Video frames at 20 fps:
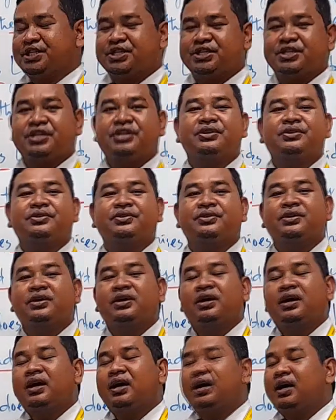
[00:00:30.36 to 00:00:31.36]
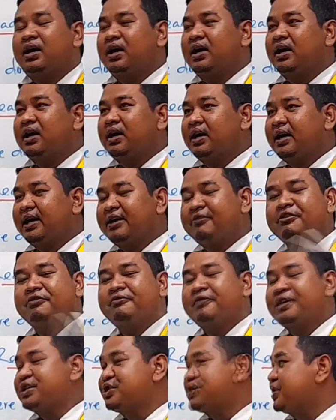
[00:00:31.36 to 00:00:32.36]
So, every
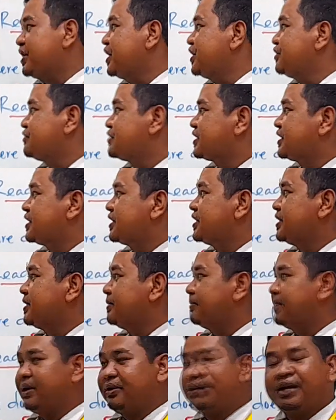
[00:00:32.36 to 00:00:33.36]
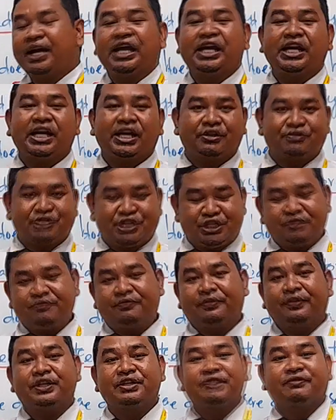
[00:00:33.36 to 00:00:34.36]
Wednesday you study about Out2
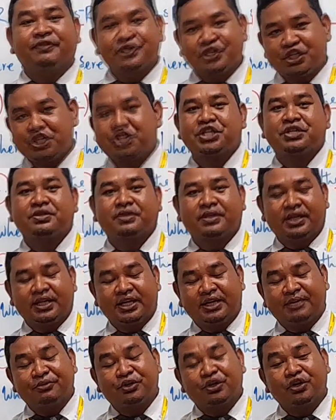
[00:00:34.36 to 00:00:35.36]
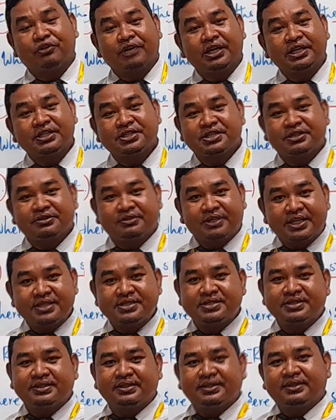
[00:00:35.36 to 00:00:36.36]
for the first session. I am correct,
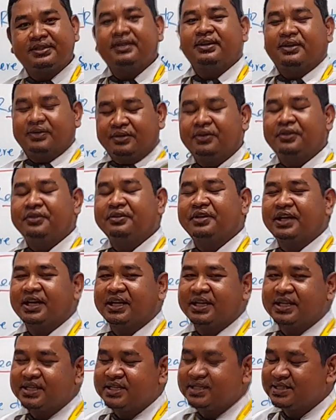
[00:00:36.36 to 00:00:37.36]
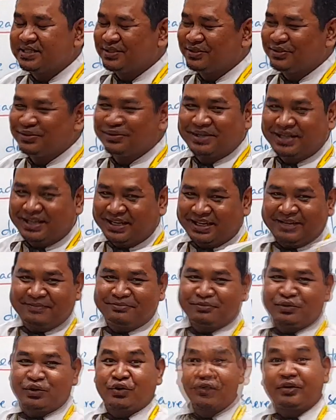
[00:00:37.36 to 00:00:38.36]
student? Okay, I
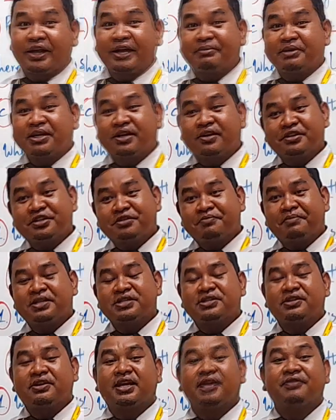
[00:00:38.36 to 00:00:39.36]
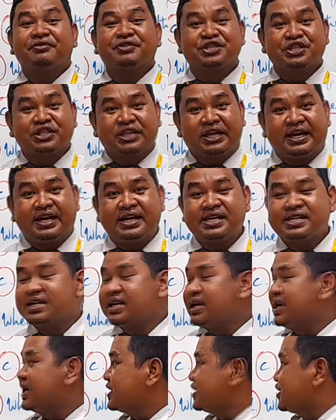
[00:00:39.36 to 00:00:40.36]
am correct because based on our
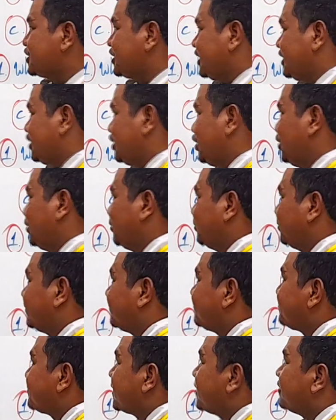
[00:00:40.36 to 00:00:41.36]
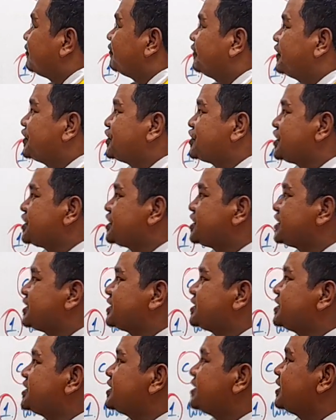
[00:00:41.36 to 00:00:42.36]
schedule. First
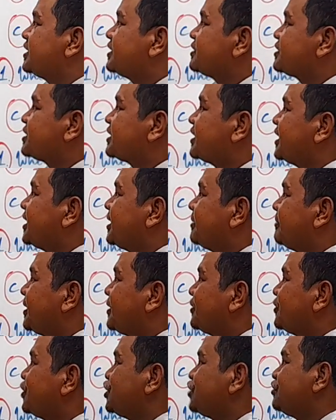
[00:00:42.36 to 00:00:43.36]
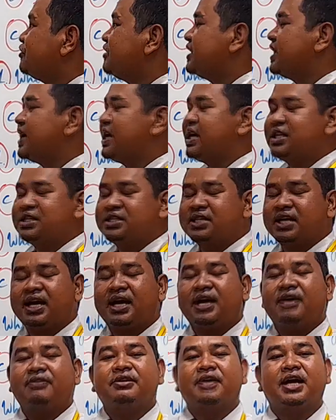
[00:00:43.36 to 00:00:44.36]
session to study about Unit 8,
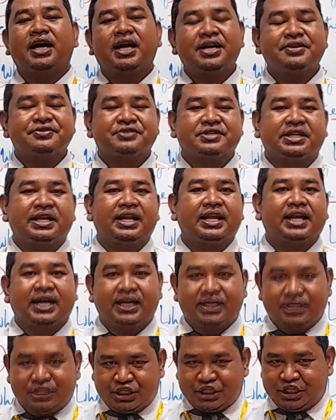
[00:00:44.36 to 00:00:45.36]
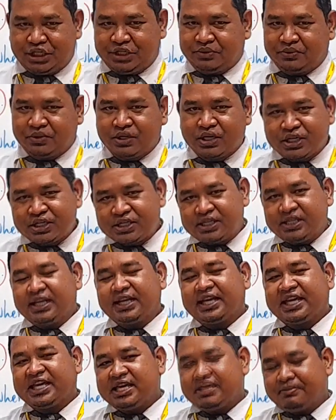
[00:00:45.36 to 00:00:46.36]
our house still continue, still
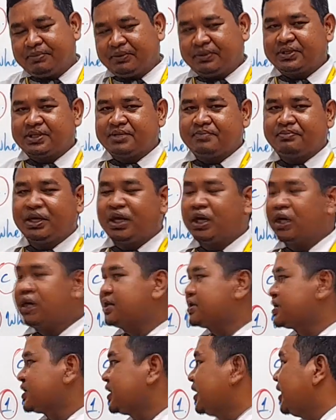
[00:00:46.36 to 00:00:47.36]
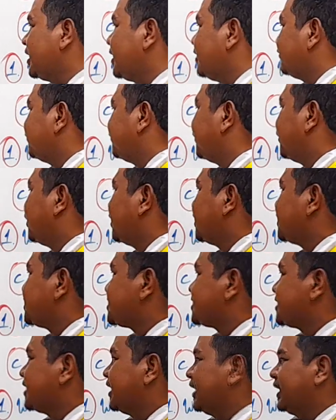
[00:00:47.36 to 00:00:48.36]
keep on because for
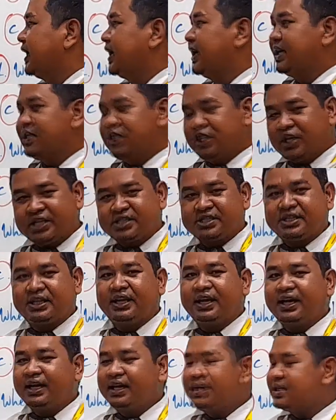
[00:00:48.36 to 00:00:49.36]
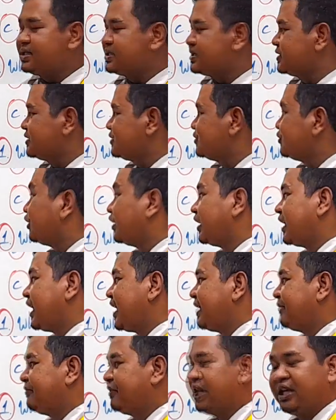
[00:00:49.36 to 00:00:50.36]
yesterday you don't
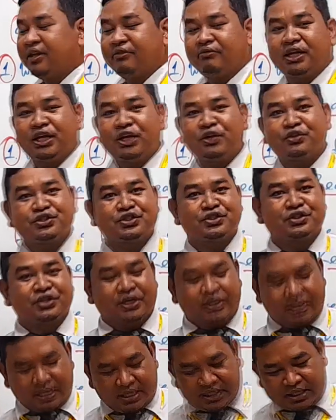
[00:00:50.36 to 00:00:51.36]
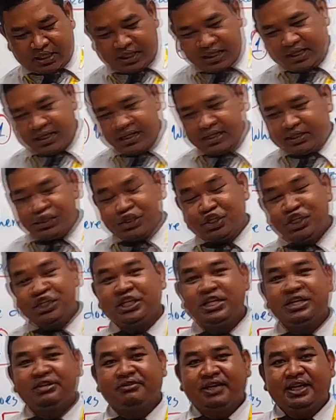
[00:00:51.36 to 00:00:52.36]
have any video to
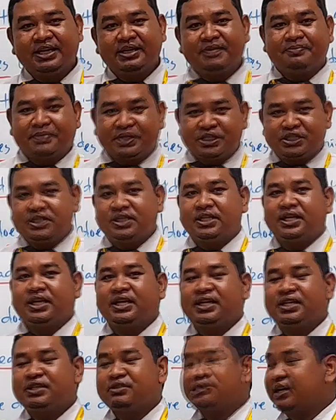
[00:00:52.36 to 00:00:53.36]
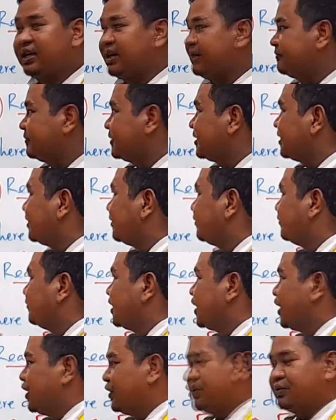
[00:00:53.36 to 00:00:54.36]
see, right? But today you have a
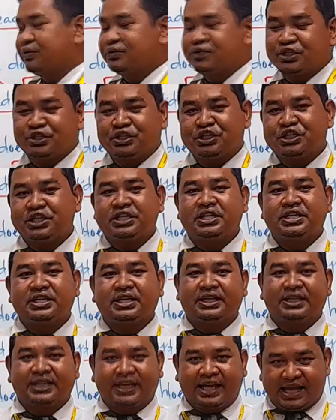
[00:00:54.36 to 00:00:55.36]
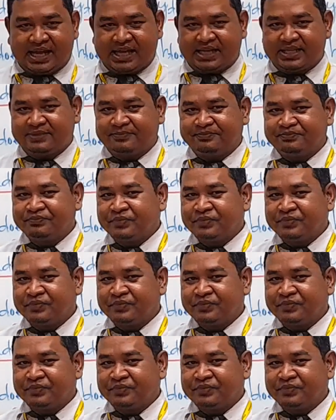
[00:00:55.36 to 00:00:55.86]
video to see again.